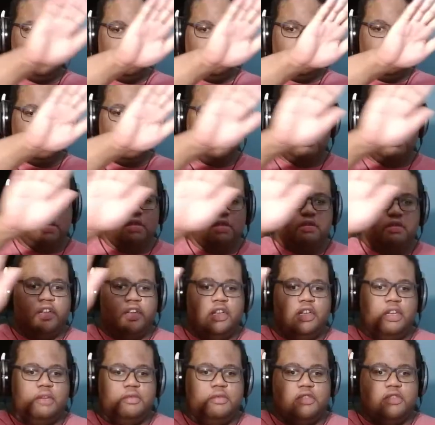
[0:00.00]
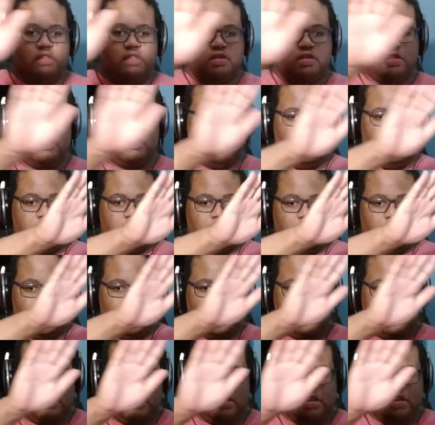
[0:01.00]
right here, I'm just showing my
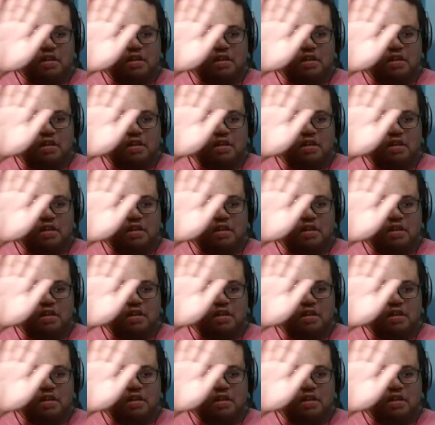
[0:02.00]
hand.